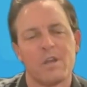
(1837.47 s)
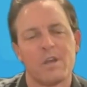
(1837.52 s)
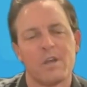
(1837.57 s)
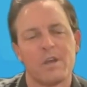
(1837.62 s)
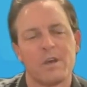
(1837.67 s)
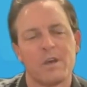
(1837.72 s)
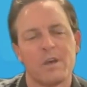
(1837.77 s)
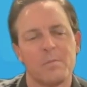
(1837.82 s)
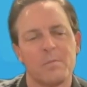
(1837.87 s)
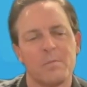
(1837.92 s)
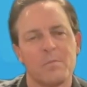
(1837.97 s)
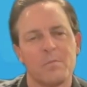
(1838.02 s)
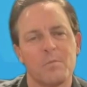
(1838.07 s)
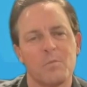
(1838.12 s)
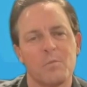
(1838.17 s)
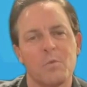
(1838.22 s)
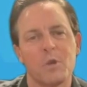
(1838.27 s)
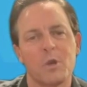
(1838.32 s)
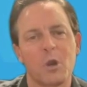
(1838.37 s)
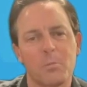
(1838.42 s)
Um,
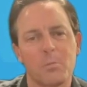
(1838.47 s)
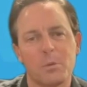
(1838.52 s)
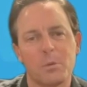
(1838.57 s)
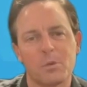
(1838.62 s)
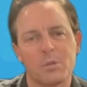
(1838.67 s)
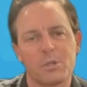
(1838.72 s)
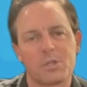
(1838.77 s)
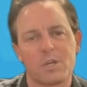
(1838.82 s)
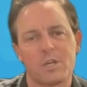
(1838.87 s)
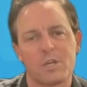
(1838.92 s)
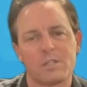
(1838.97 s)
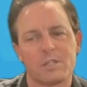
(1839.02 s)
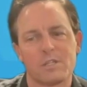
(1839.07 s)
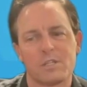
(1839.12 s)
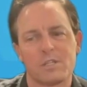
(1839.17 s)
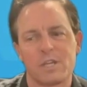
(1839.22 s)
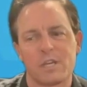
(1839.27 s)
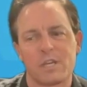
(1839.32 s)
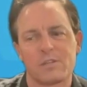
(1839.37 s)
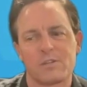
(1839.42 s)
we are bullish on
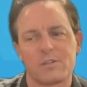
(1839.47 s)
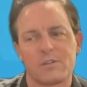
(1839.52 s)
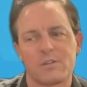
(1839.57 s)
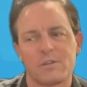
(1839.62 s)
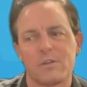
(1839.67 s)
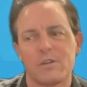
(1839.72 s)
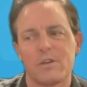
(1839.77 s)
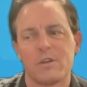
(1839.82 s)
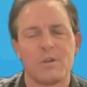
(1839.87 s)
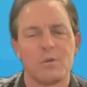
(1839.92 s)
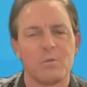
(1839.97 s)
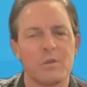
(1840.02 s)
this sector.